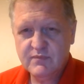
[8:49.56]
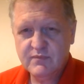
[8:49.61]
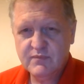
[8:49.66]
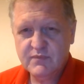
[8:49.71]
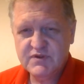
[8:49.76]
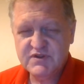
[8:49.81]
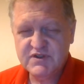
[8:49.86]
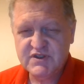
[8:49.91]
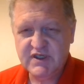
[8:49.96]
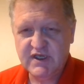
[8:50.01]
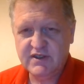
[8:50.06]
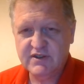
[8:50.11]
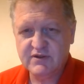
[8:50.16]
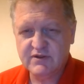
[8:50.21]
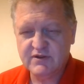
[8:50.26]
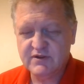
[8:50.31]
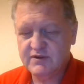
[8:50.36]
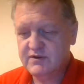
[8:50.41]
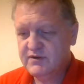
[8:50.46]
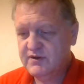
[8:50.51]

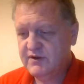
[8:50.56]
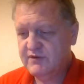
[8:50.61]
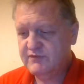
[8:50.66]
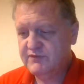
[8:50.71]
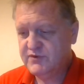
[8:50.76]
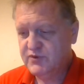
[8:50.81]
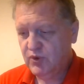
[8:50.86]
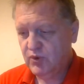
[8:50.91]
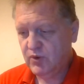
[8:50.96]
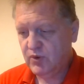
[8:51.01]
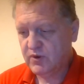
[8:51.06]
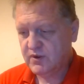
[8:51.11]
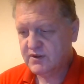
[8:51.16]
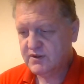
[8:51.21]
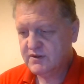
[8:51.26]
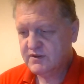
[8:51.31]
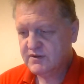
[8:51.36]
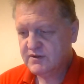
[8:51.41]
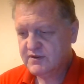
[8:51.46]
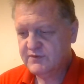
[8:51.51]
gender of door,
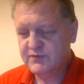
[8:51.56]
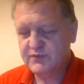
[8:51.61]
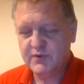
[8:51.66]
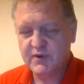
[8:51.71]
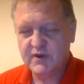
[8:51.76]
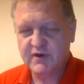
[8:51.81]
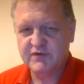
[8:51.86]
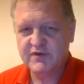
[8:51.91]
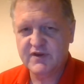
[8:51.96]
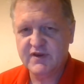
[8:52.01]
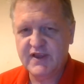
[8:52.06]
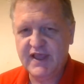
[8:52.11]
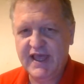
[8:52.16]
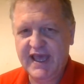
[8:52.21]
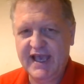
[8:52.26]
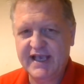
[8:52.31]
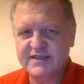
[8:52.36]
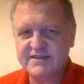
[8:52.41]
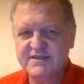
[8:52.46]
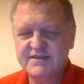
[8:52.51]
whatever the
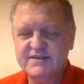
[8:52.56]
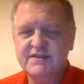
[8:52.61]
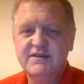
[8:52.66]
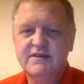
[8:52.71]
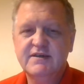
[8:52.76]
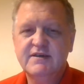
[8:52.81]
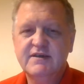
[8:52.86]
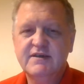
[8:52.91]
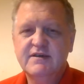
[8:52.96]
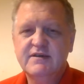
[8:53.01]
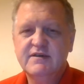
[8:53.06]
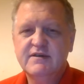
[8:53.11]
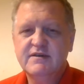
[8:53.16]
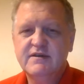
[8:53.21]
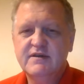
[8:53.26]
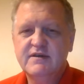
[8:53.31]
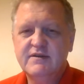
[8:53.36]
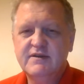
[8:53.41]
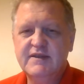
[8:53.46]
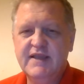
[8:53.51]
last
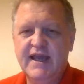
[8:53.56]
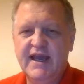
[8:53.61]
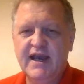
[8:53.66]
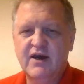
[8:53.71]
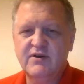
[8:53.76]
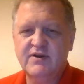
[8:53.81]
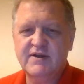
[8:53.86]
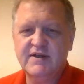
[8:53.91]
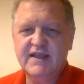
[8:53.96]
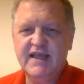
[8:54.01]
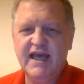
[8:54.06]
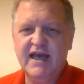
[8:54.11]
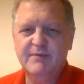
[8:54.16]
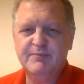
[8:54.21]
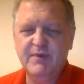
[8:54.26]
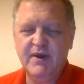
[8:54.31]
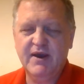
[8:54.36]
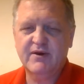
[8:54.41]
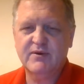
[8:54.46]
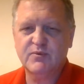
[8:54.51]
noun in the
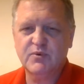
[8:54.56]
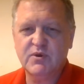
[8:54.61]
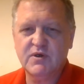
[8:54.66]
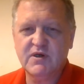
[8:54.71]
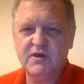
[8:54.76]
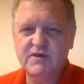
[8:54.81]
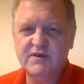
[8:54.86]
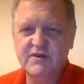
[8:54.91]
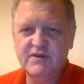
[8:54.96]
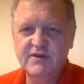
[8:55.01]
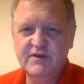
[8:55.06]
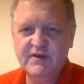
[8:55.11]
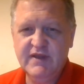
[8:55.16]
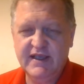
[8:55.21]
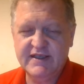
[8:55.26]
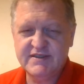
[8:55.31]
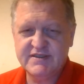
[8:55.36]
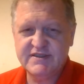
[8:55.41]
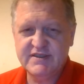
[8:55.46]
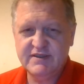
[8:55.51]
compound word,
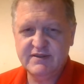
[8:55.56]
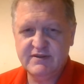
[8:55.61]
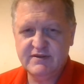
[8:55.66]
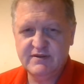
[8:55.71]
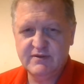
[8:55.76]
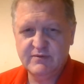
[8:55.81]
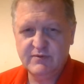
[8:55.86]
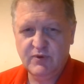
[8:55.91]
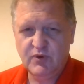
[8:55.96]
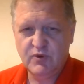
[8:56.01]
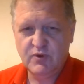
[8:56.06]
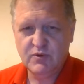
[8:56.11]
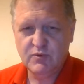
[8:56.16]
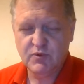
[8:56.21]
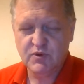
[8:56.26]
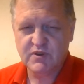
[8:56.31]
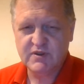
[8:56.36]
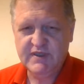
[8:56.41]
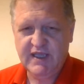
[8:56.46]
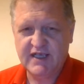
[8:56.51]
that's the whole
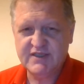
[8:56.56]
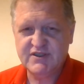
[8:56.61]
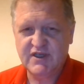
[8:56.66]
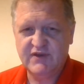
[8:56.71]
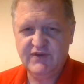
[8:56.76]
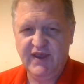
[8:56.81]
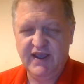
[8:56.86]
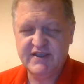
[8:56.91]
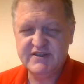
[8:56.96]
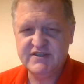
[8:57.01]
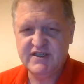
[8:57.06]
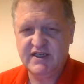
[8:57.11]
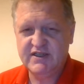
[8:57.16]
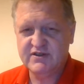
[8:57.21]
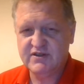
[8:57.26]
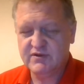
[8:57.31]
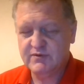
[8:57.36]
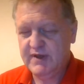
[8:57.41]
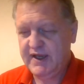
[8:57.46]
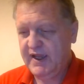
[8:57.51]
word takes on that
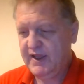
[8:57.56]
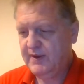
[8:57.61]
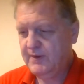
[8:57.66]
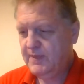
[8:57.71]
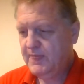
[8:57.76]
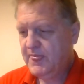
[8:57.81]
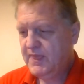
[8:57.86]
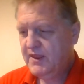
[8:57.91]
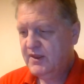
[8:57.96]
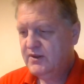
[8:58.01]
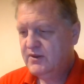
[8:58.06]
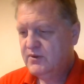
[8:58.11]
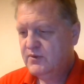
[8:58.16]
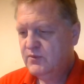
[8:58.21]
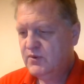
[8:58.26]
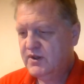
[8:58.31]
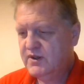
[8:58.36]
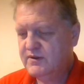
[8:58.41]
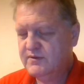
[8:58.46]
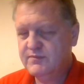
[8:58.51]
gender, right?
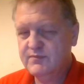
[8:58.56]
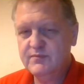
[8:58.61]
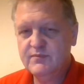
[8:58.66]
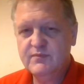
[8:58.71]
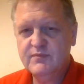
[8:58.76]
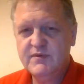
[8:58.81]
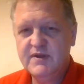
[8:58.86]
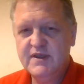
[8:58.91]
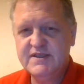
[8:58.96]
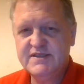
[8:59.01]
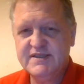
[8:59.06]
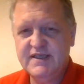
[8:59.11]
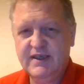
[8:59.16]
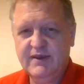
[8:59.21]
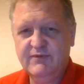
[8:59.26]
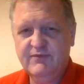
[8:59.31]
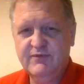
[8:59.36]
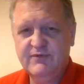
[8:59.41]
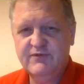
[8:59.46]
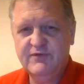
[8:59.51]
Well, it's a
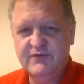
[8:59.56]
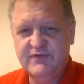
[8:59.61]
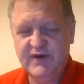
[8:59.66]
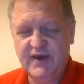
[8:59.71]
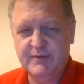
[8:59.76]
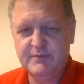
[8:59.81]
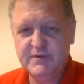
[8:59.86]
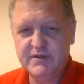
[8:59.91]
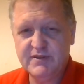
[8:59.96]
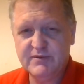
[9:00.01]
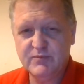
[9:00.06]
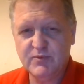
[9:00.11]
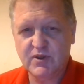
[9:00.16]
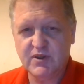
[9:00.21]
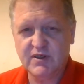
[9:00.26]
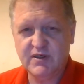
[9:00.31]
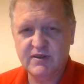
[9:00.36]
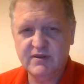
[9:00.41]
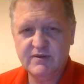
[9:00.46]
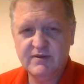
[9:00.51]
feminine word.